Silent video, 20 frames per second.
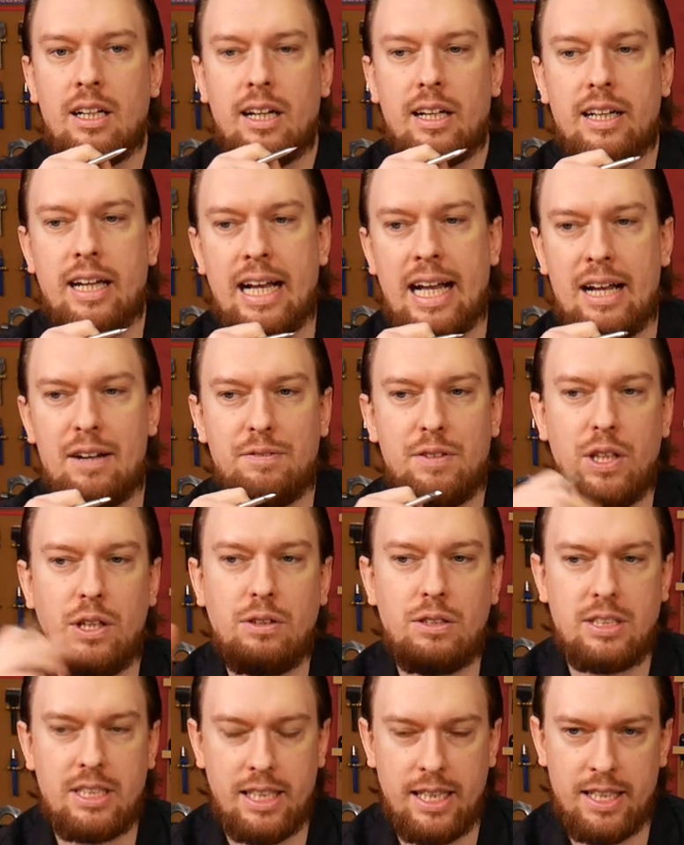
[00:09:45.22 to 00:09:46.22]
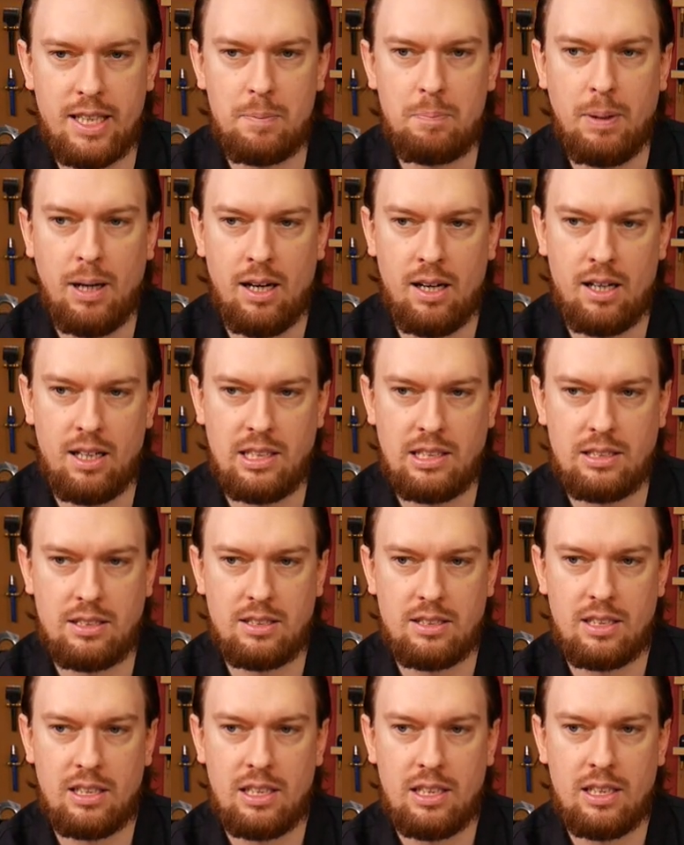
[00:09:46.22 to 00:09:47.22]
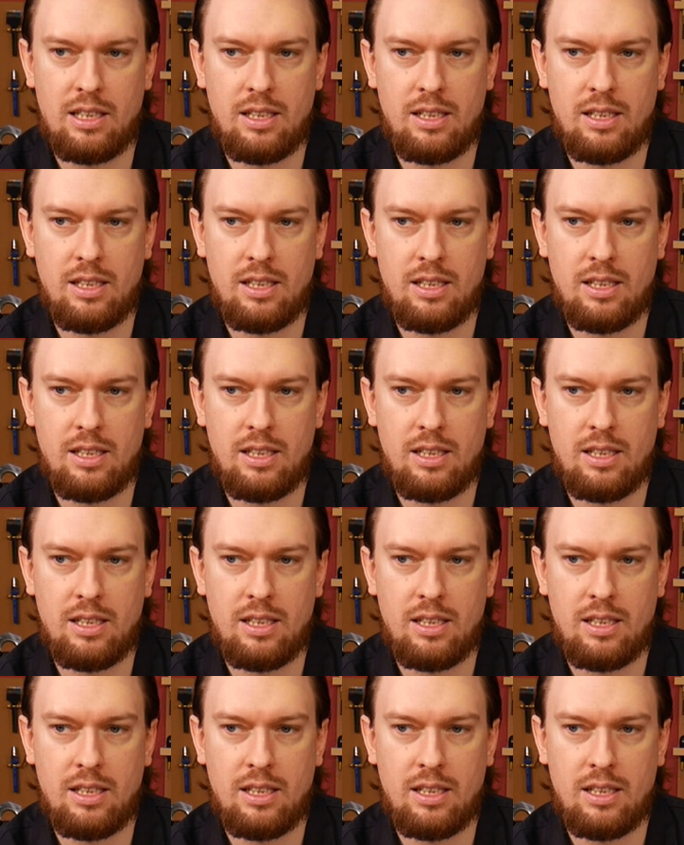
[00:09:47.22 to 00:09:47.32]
And I have used it in the past.